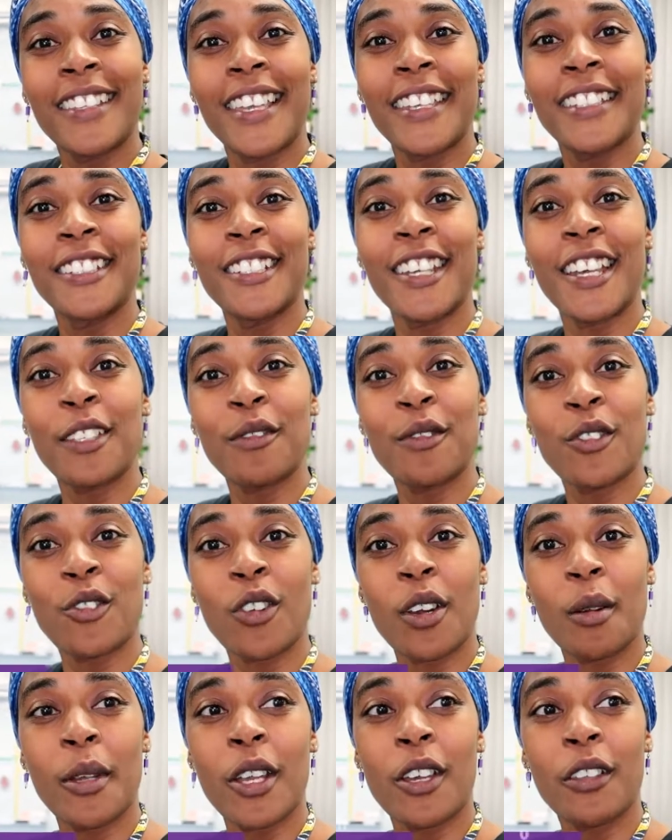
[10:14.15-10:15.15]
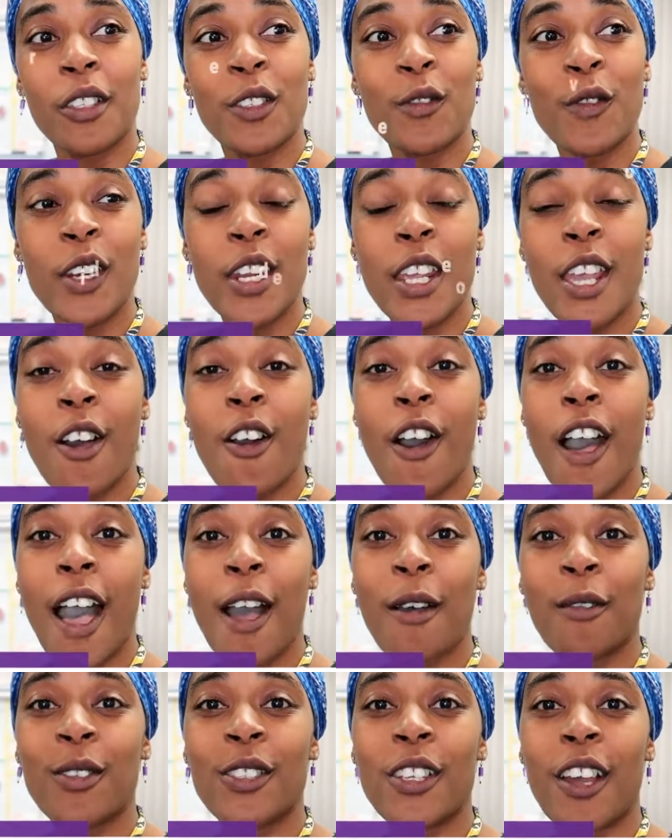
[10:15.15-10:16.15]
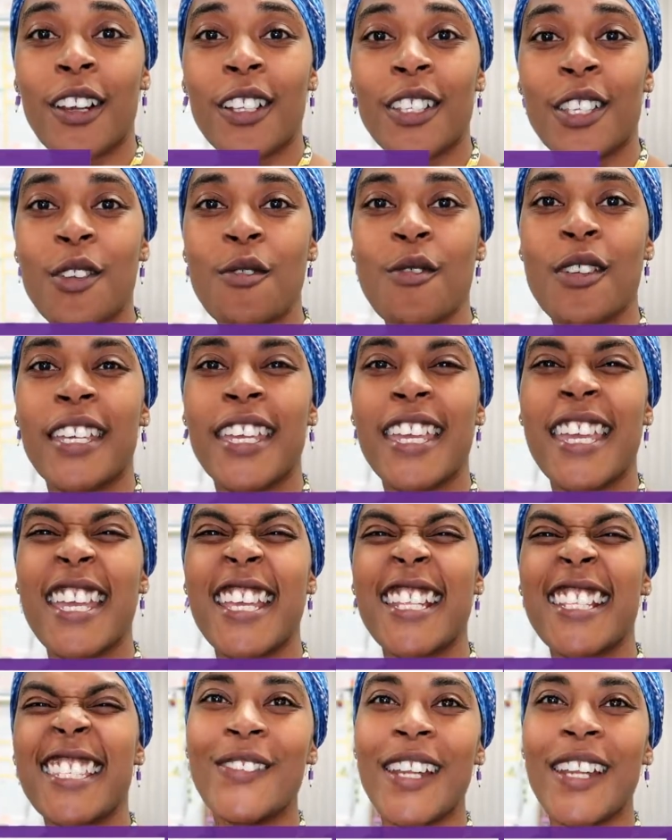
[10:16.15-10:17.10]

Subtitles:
Thank you guys for joining me on this video. I will talk to you again.